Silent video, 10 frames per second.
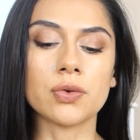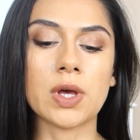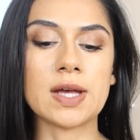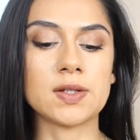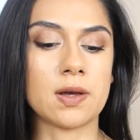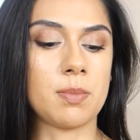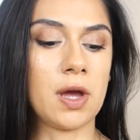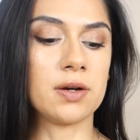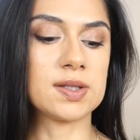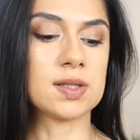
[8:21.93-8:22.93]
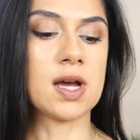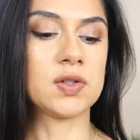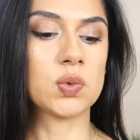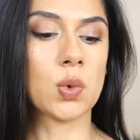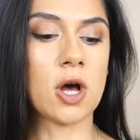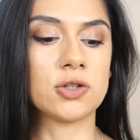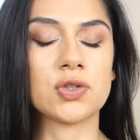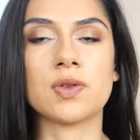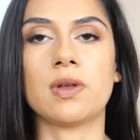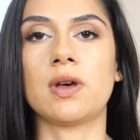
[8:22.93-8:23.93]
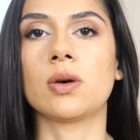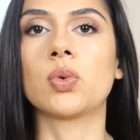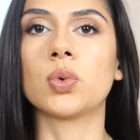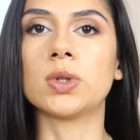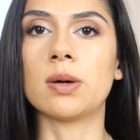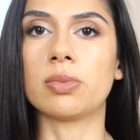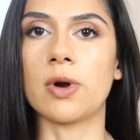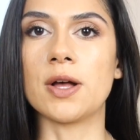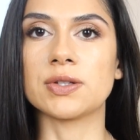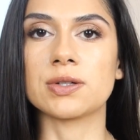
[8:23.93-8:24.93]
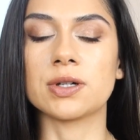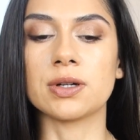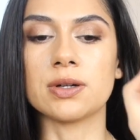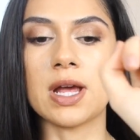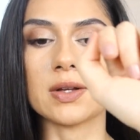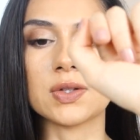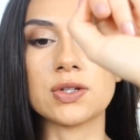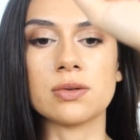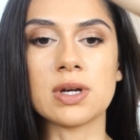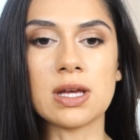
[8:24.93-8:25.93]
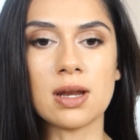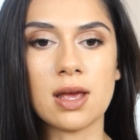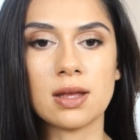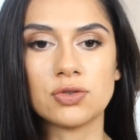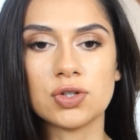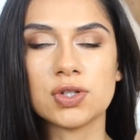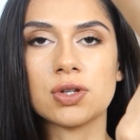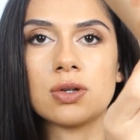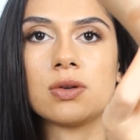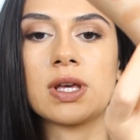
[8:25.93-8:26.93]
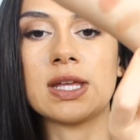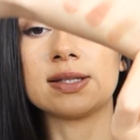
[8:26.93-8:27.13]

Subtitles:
you guys a comparison, I swatched the Hoola bronzer next to it, just so you can